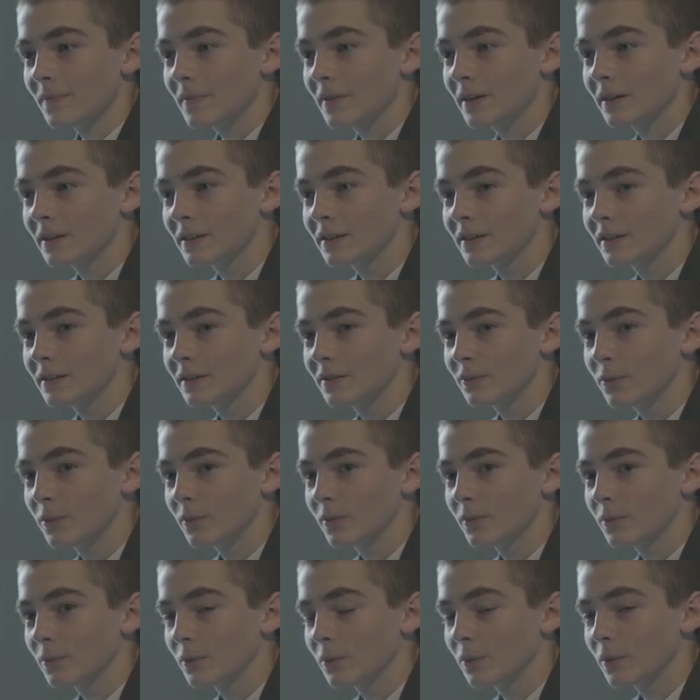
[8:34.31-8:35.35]
I just
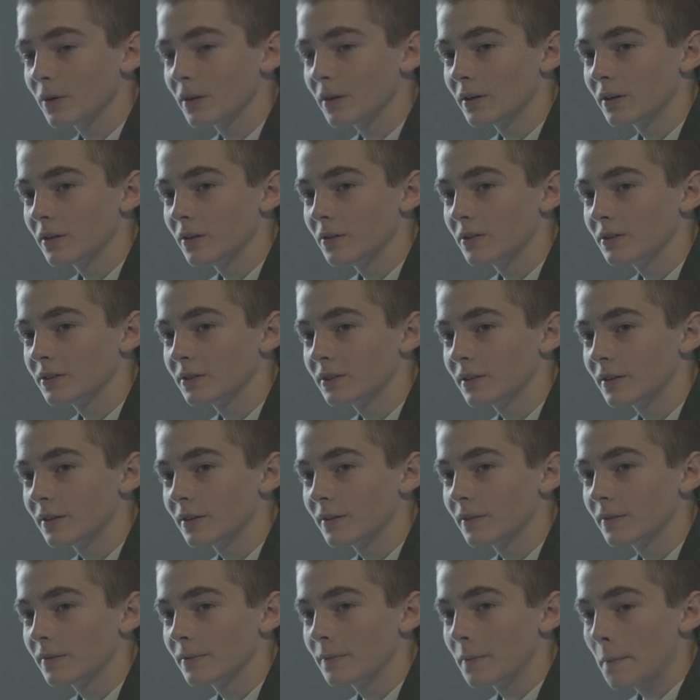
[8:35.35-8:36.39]
would want a new
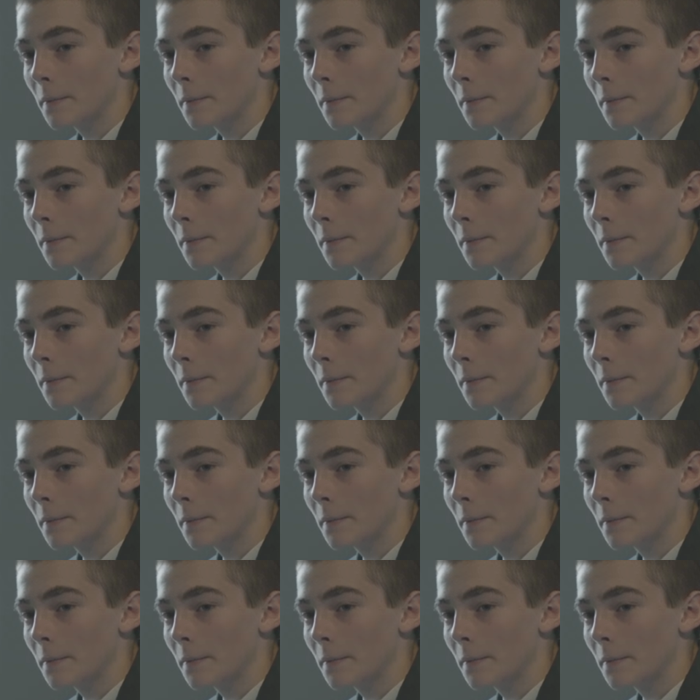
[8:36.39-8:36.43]
start.